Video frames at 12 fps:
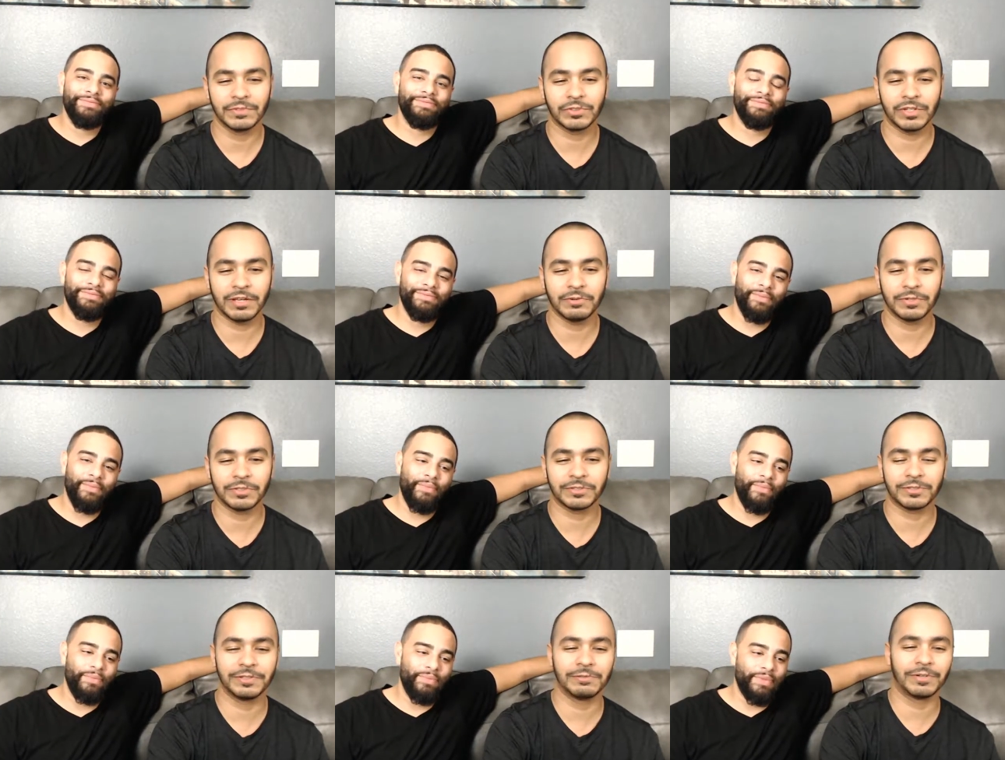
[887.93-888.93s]
Speaker 1: So yeah, you want to
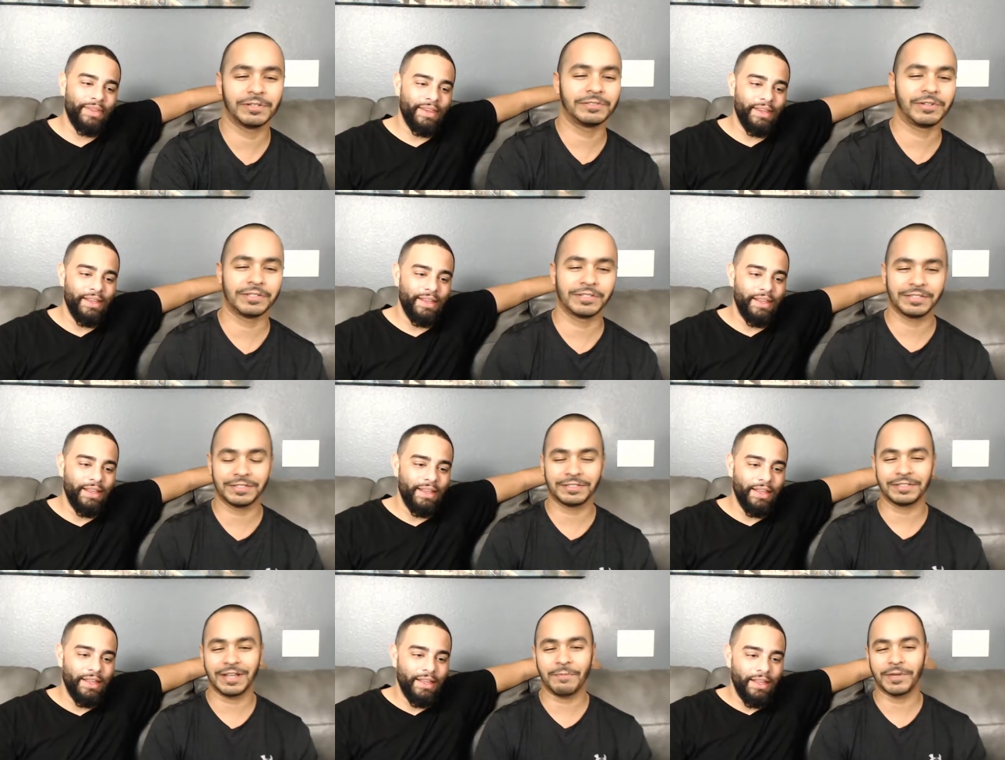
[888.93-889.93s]
talk, you want to transition
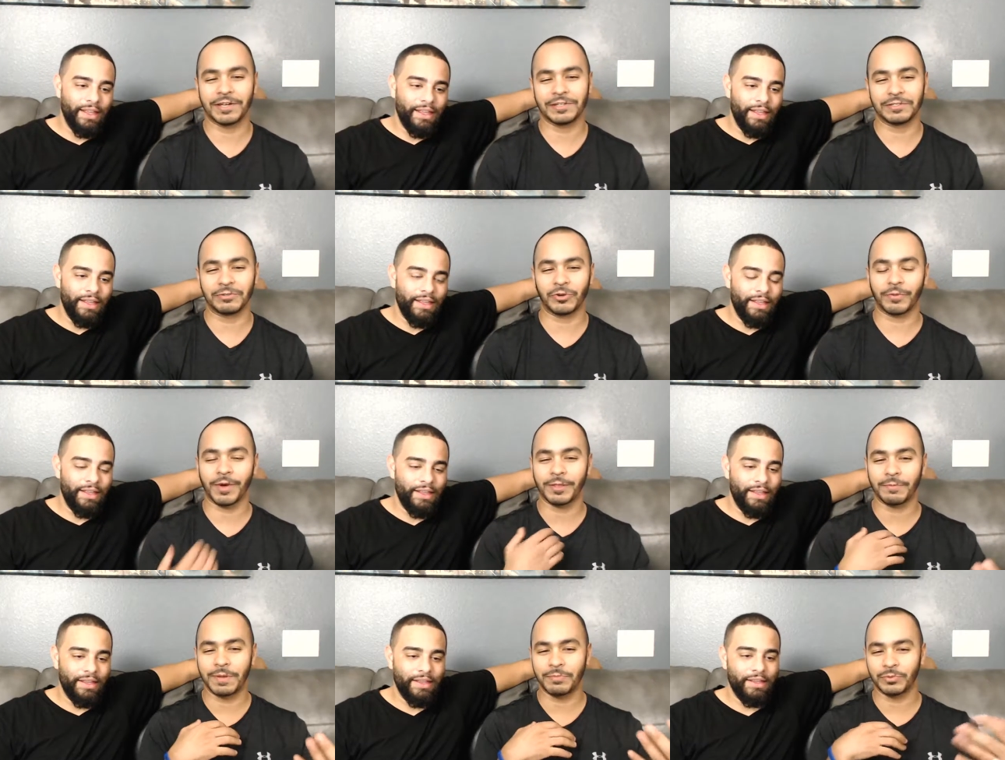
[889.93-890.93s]
into that because they're talking
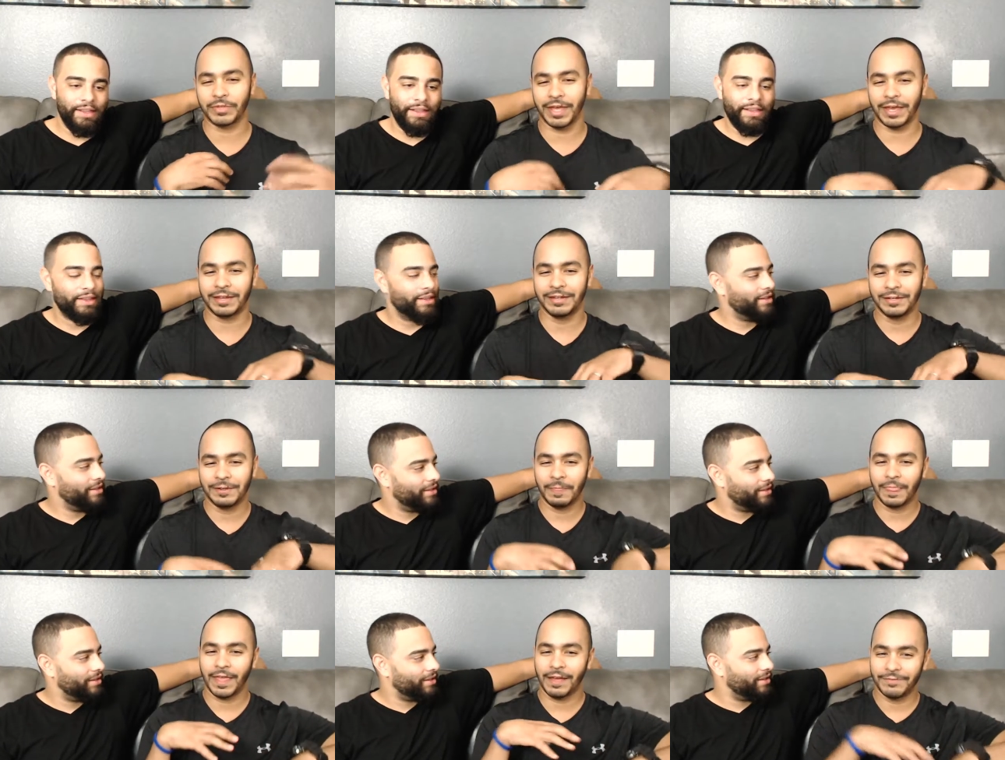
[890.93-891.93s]
about the people that
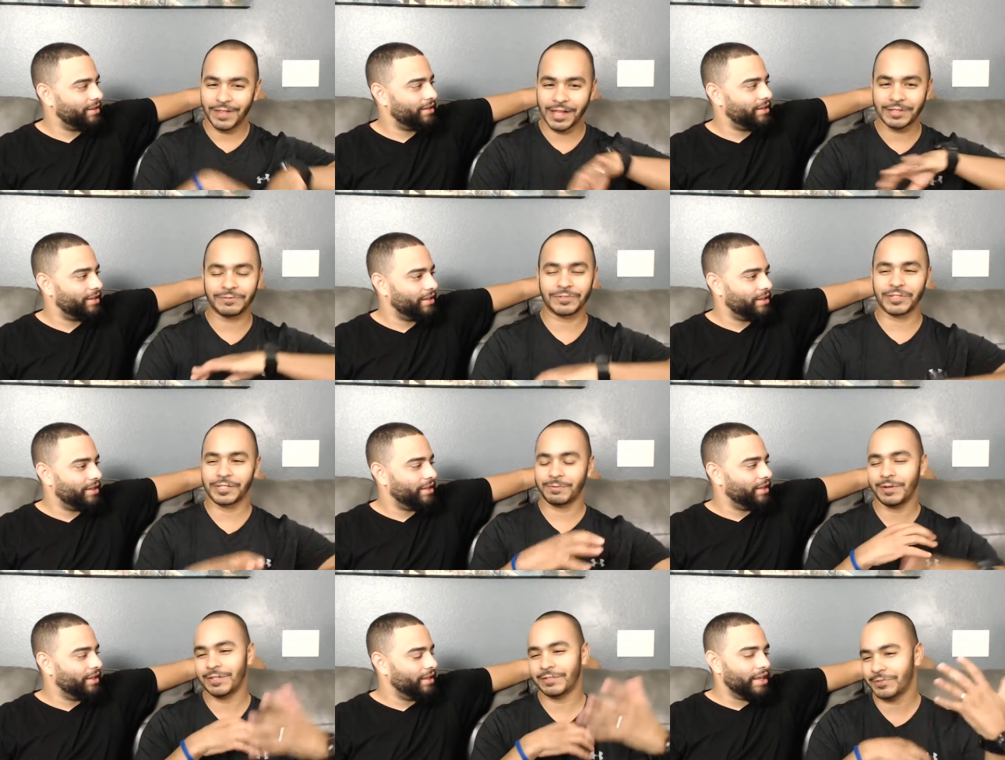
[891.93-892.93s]
have knowledge versus
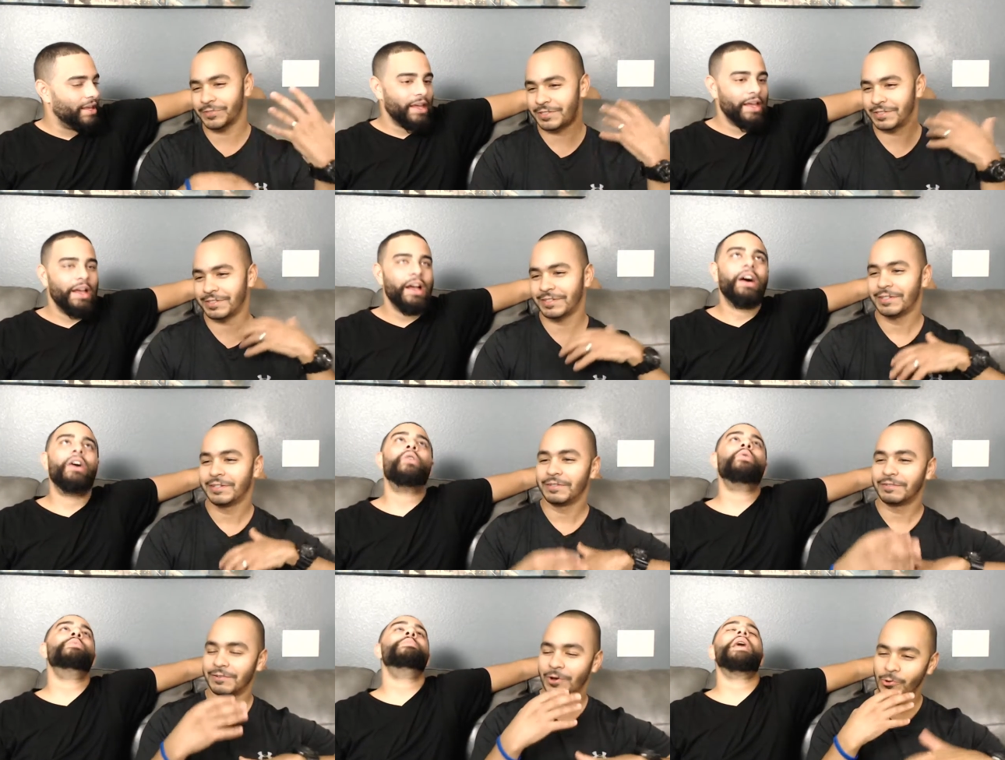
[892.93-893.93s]
experience versus
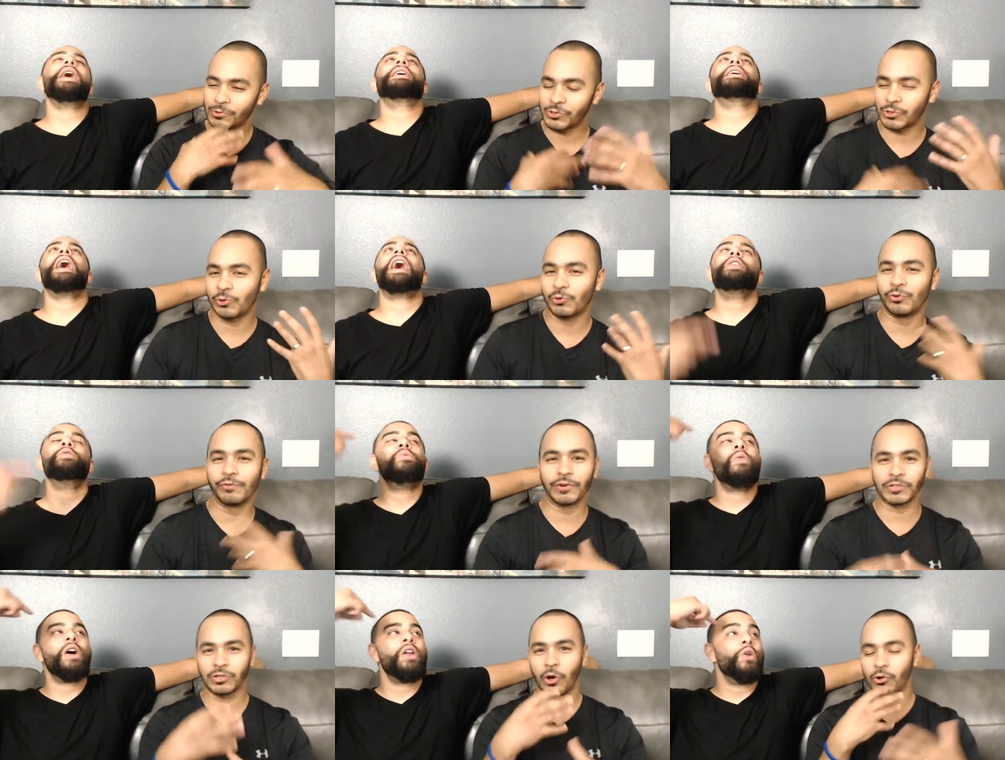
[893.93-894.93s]
oh
Speaker 2: my god, you
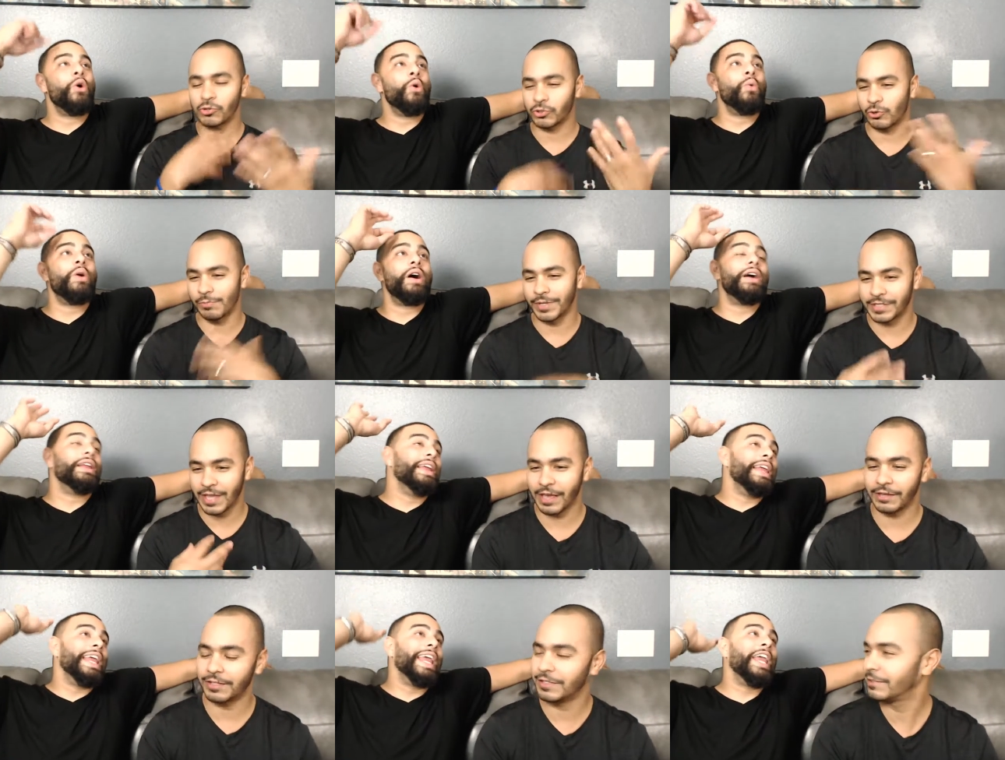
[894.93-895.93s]
want to know what?
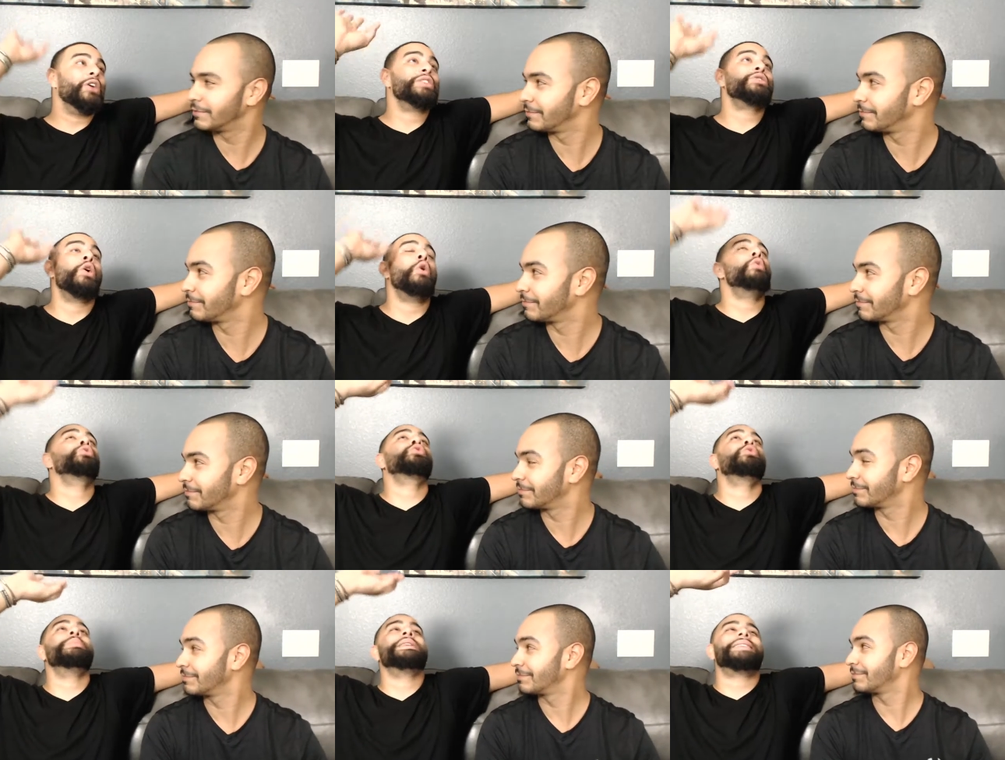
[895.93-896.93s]
Mentality. Here is the old
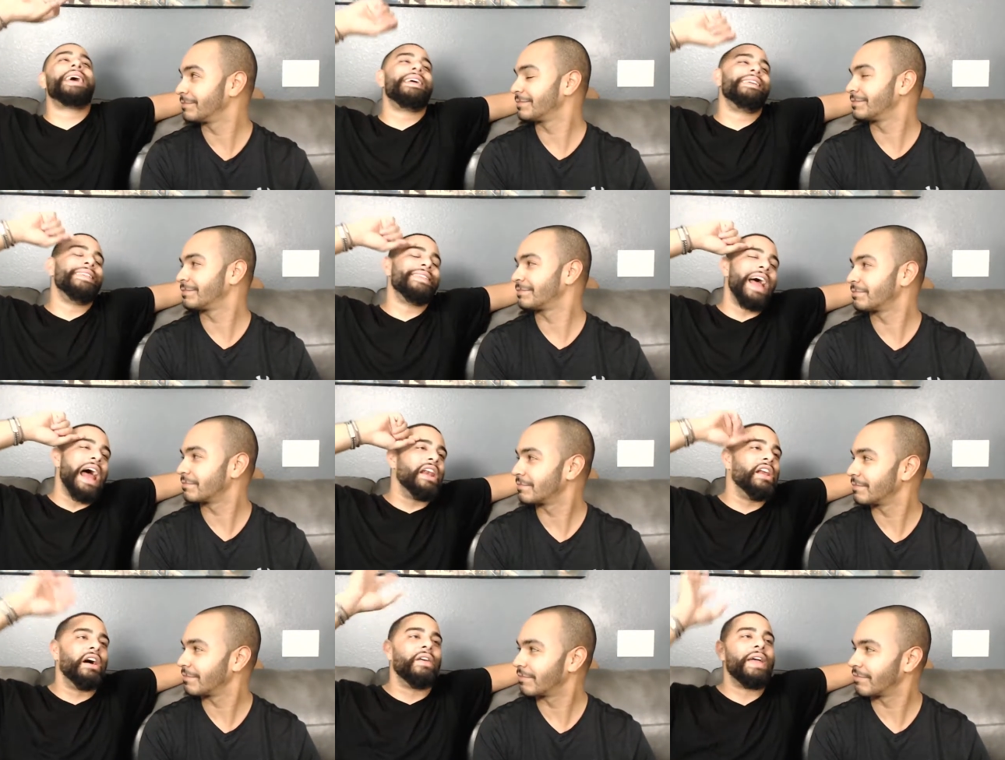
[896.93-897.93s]
school mentality that
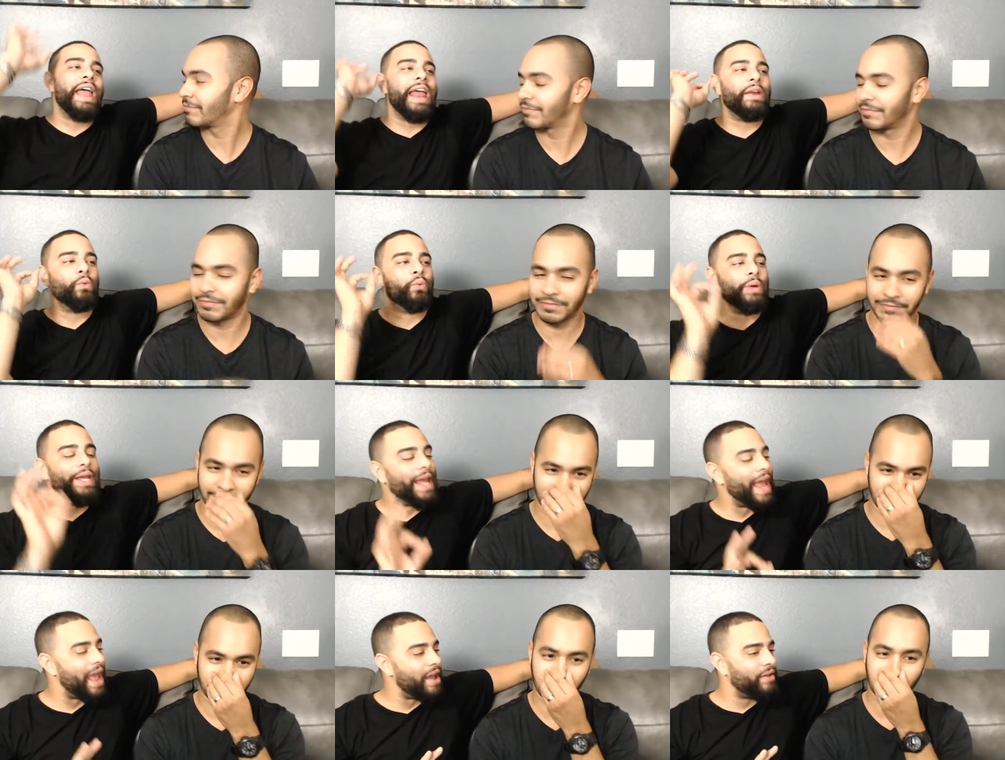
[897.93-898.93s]
I love, and we
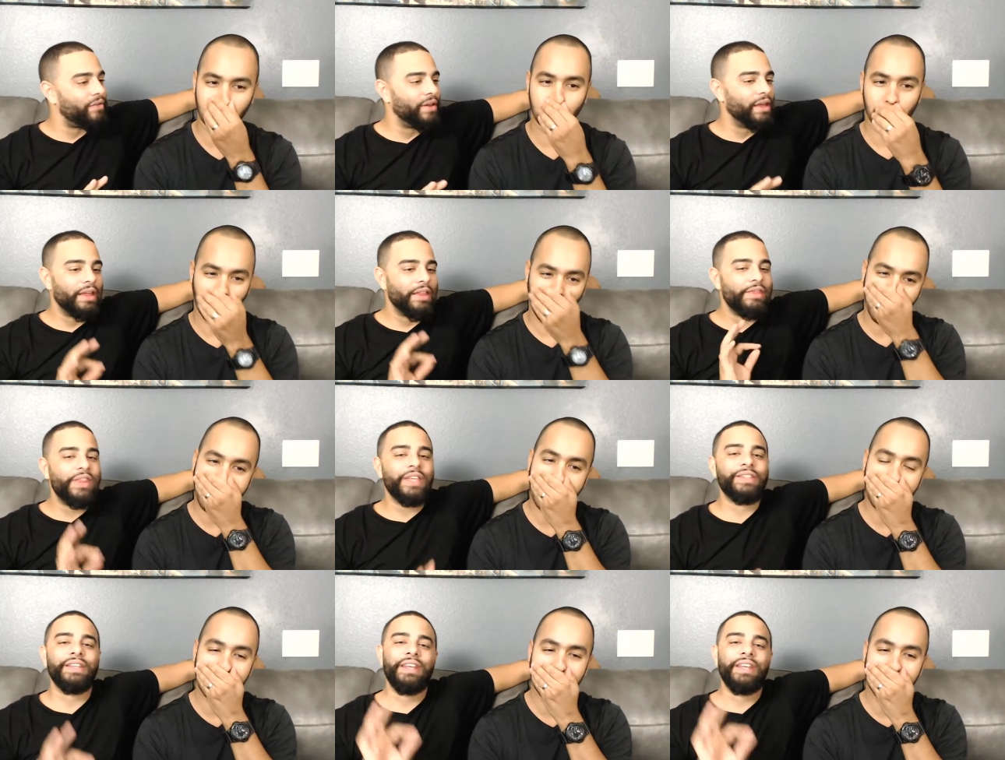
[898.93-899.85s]
have this